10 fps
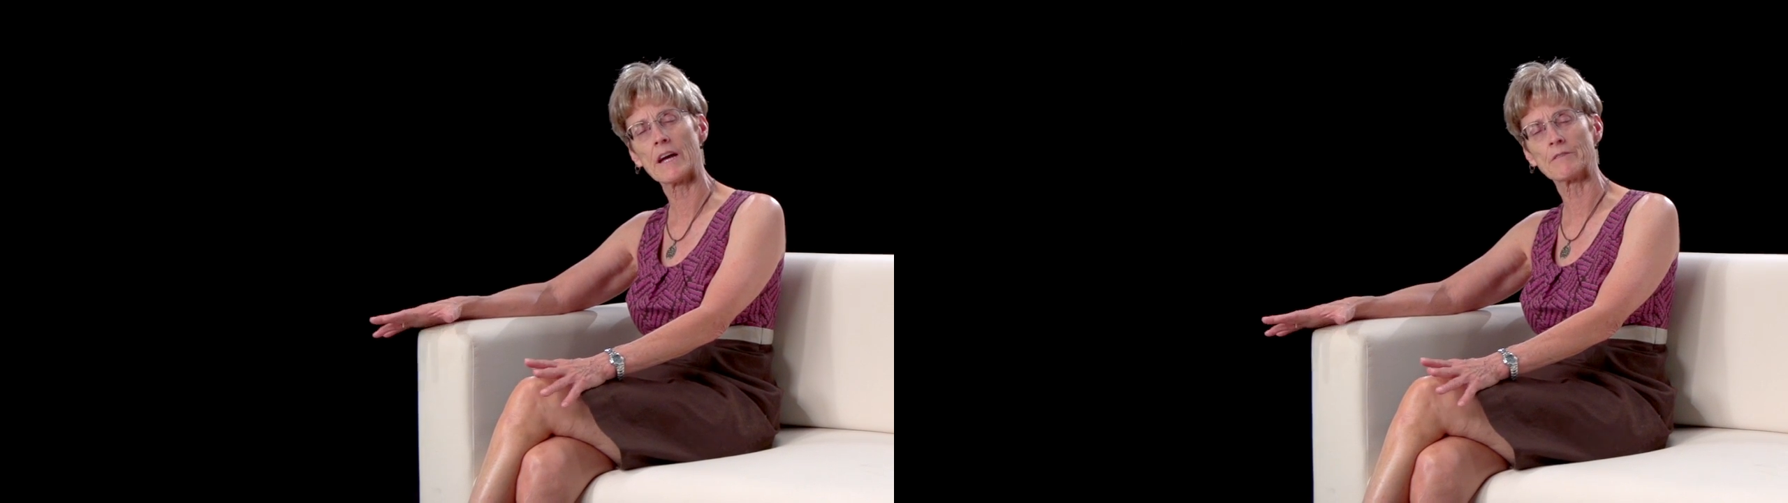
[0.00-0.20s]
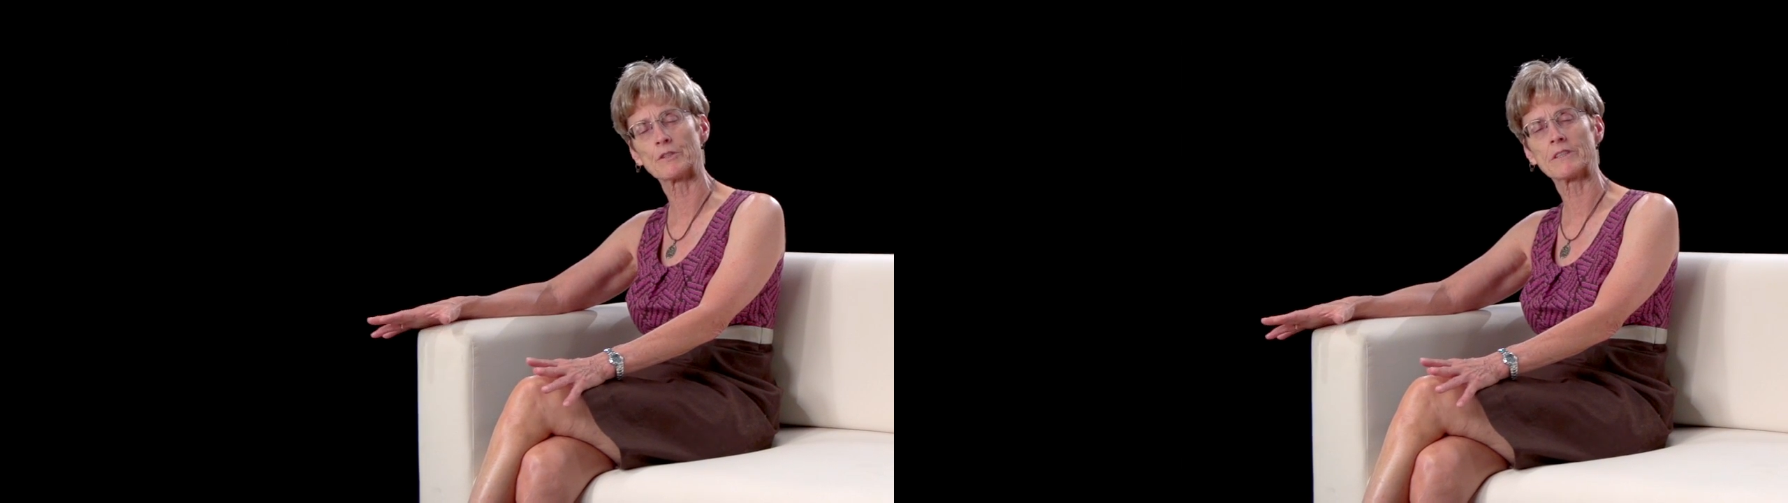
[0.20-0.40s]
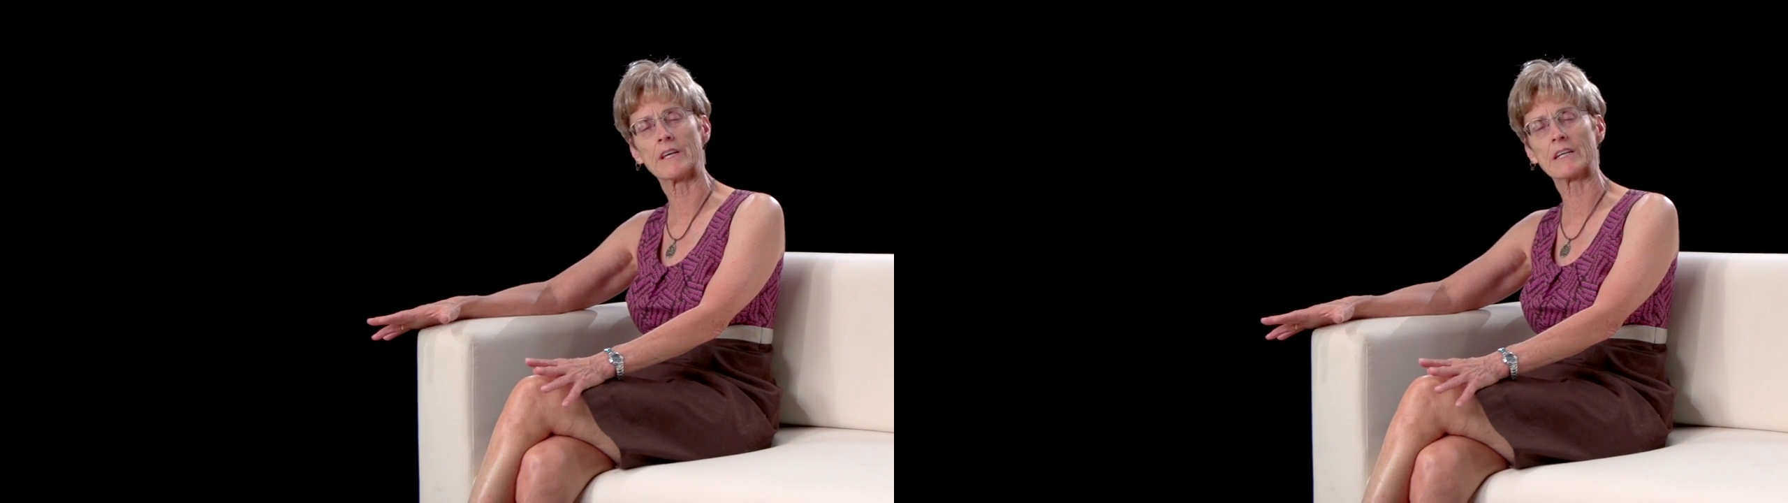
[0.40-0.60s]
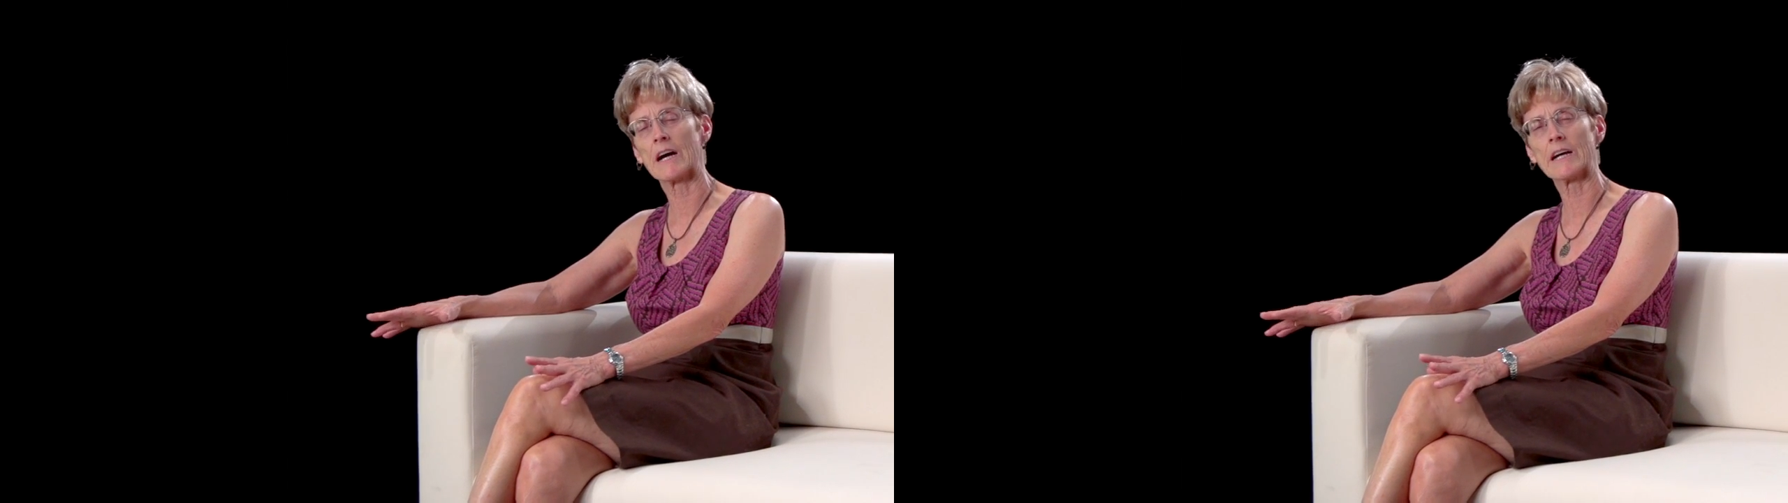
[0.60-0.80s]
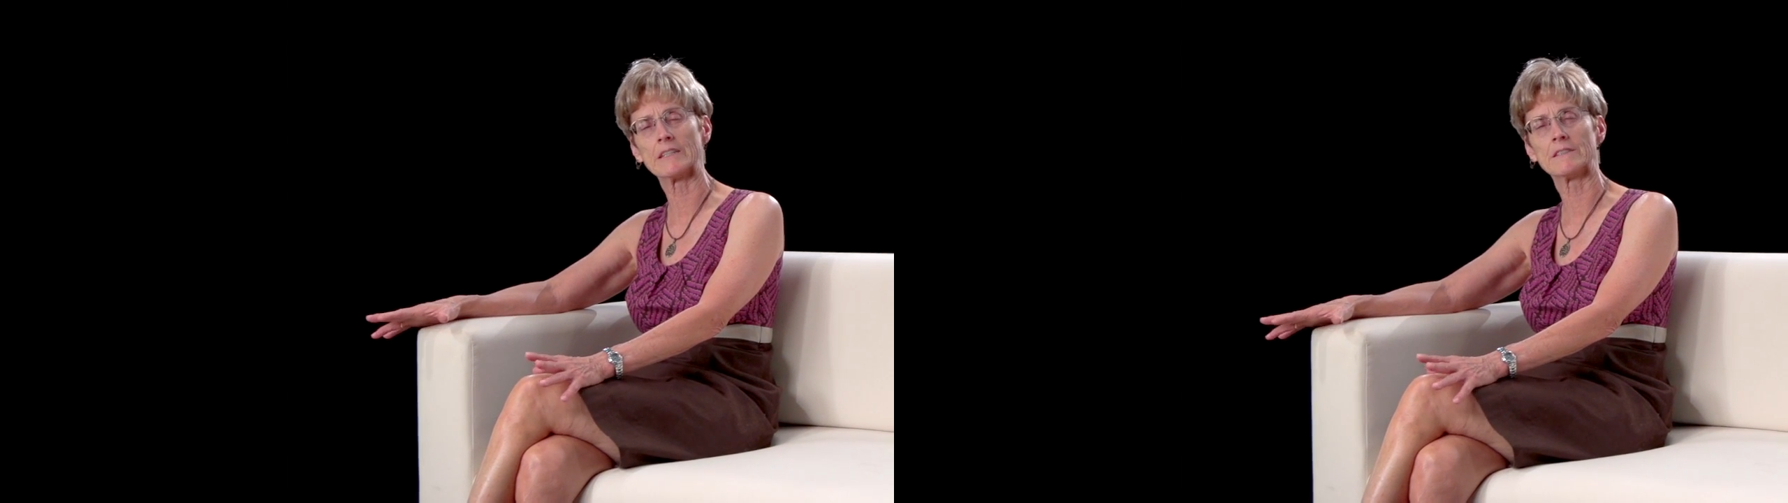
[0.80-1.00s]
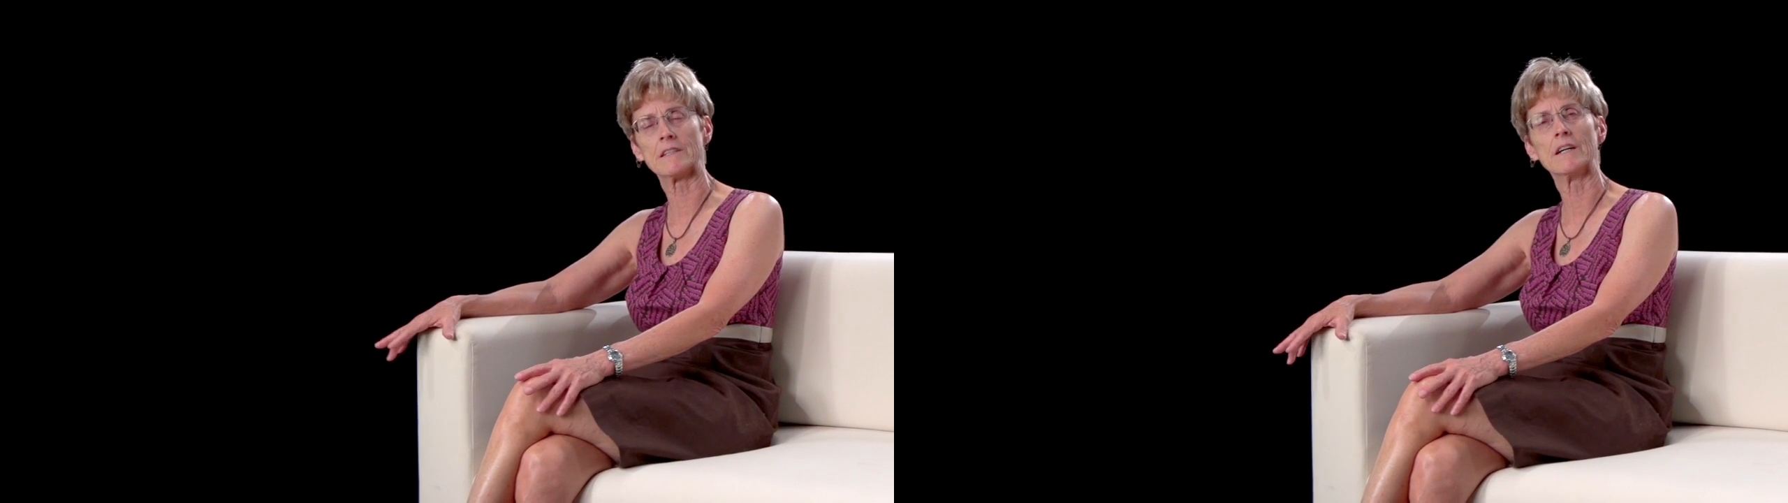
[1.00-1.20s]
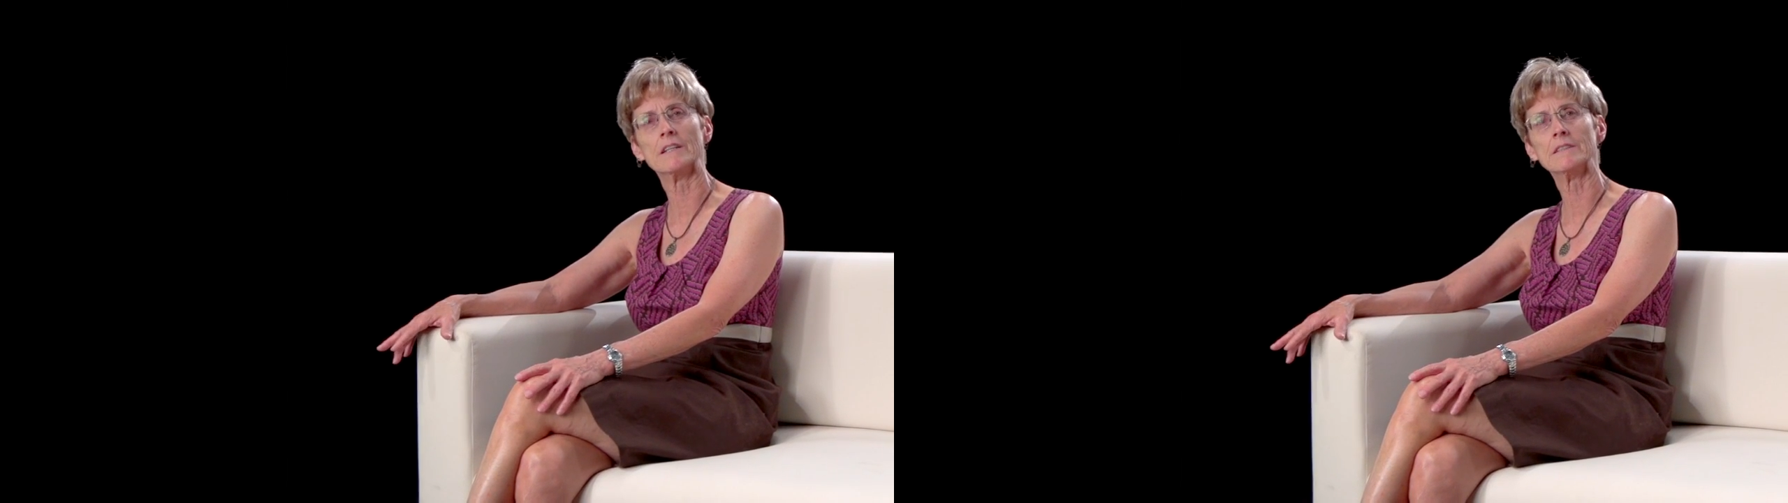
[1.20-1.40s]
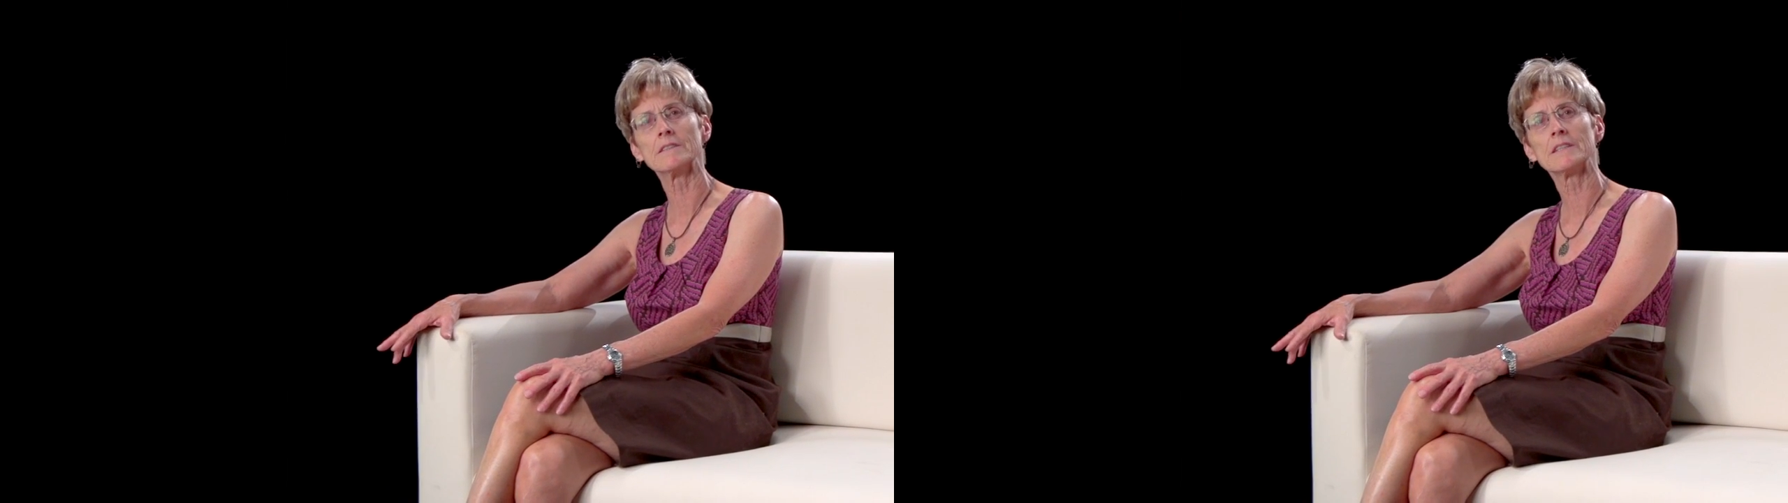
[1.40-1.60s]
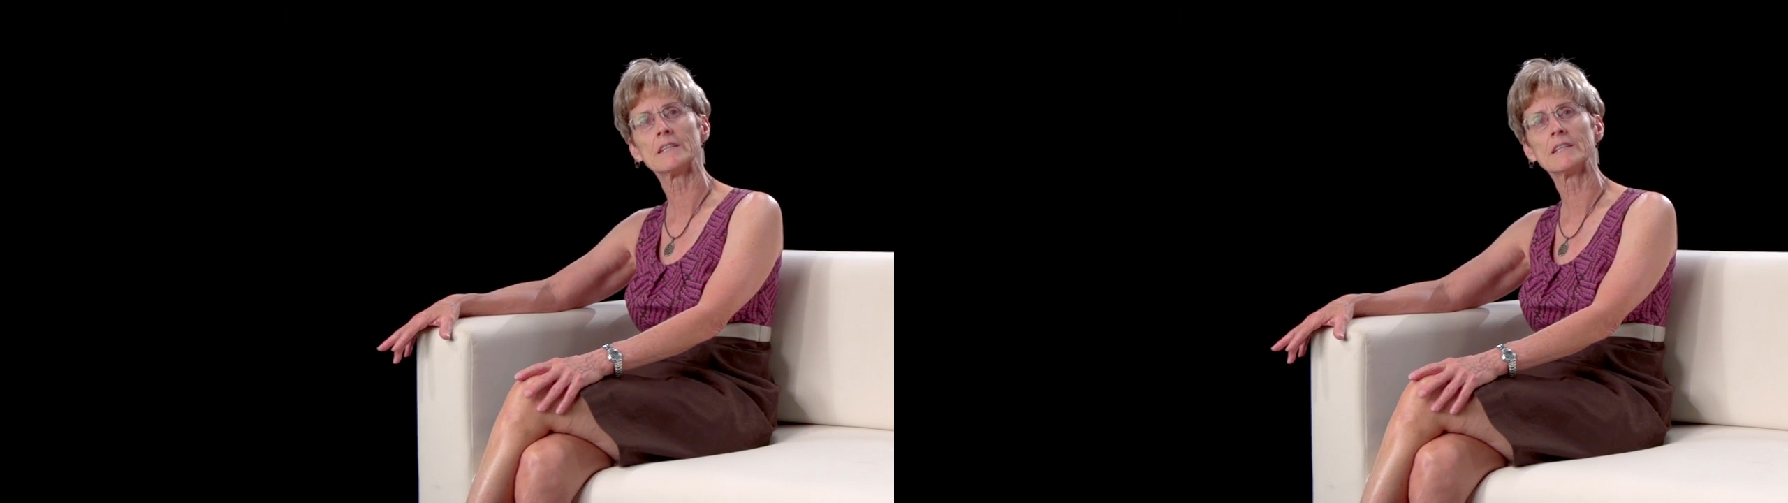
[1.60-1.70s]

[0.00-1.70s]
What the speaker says: everything I had done.